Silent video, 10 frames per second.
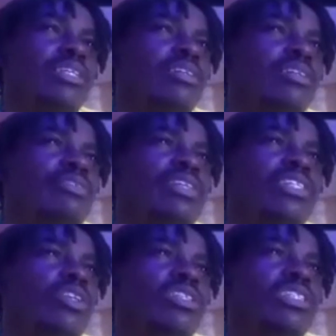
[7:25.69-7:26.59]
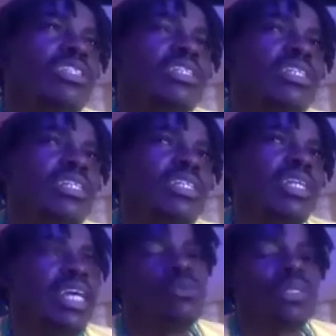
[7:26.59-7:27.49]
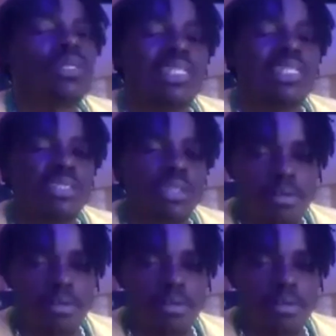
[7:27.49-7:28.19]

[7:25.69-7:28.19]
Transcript: they really don't get what they deserve